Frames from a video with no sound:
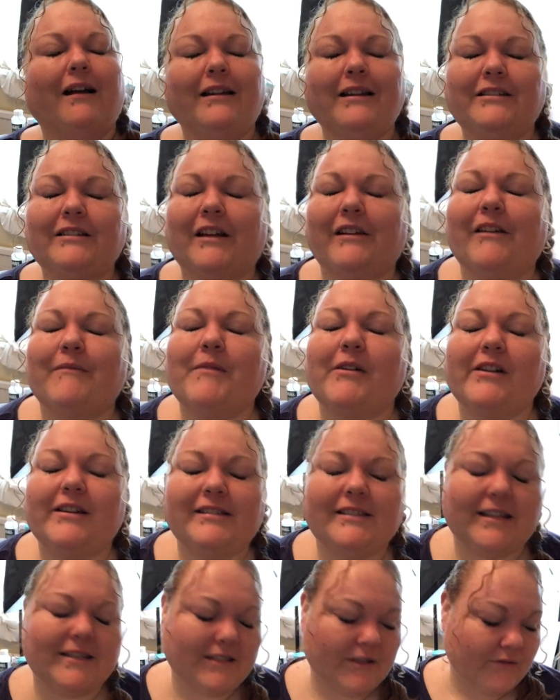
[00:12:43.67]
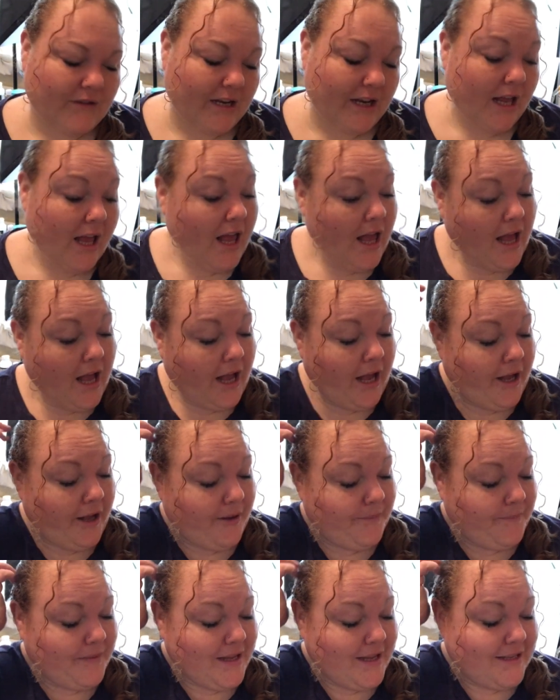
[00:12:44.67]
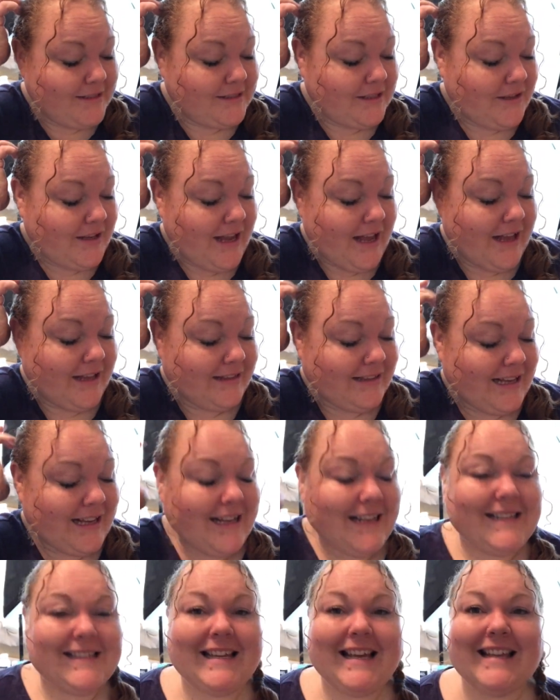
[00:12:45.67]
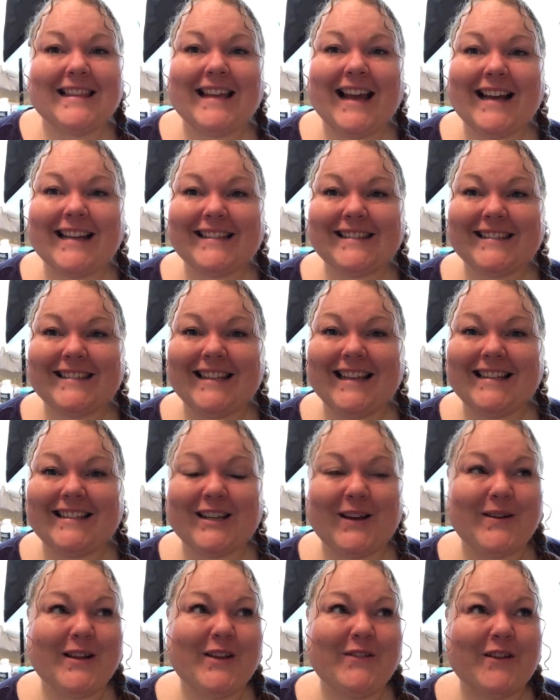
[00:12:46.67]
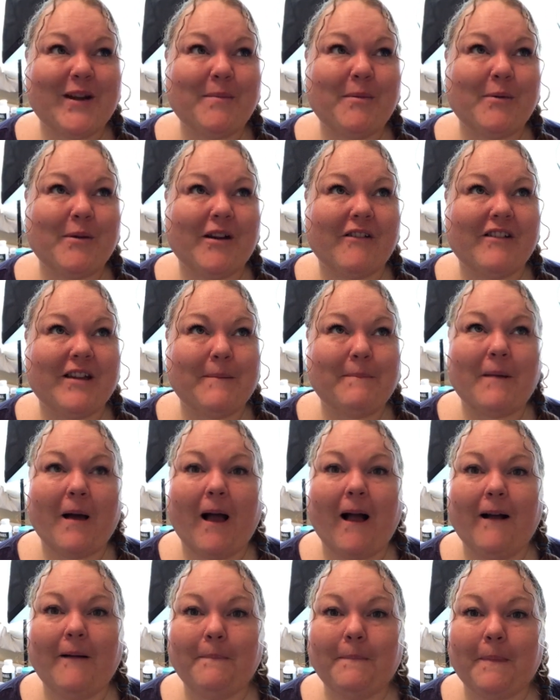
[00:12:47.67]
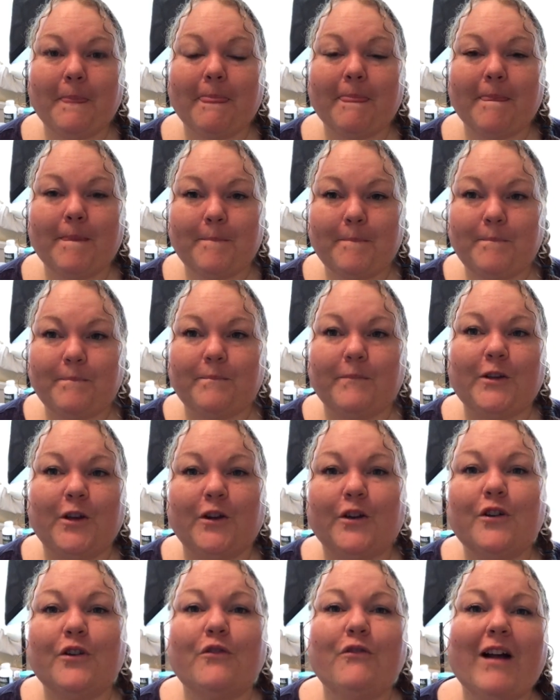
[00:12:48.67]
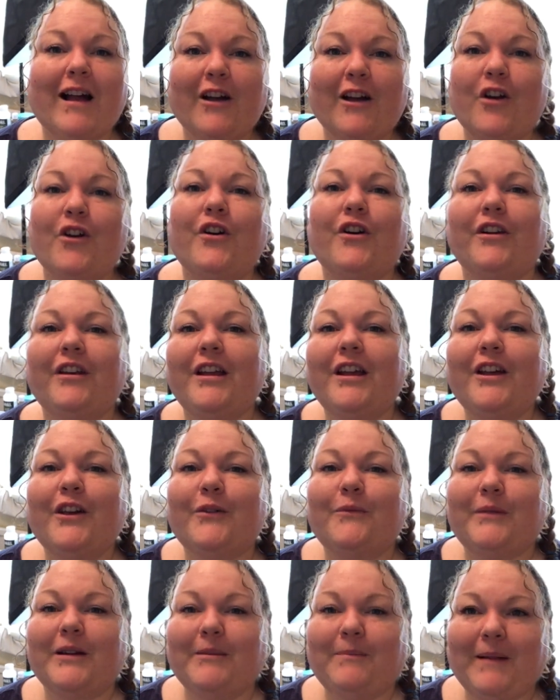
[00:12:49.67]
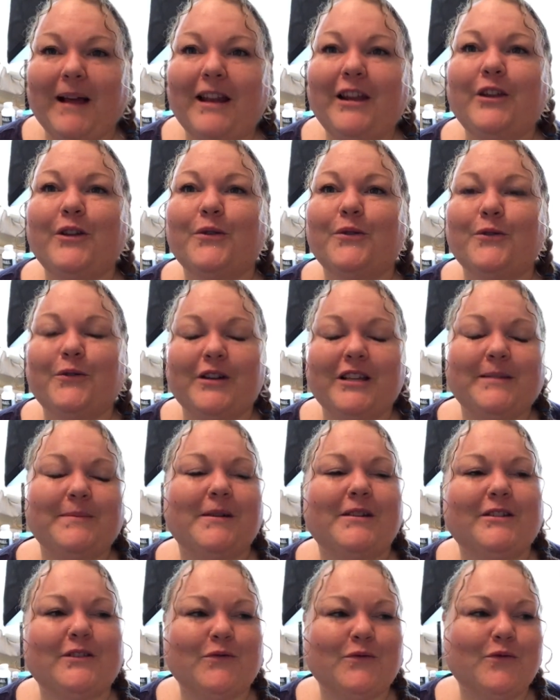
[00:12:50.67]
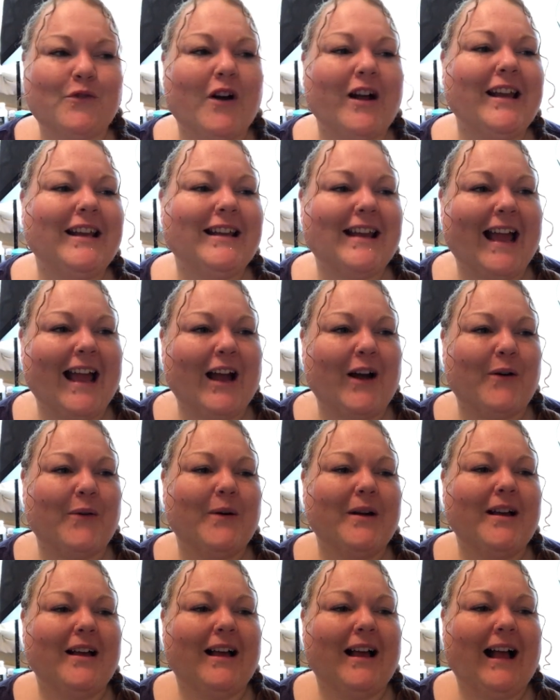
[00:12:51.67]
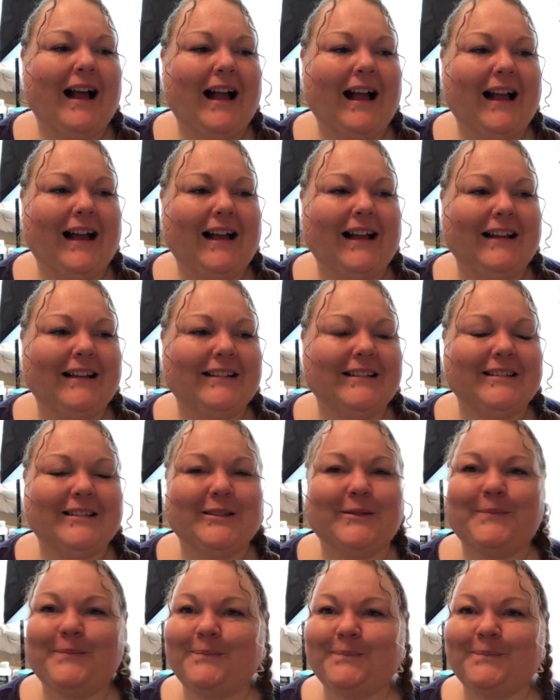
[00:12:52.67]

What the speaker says: need to go and have my eyes tested really. So yeah, that is it. It's only February, but you can crack on with planning your Christmas right now and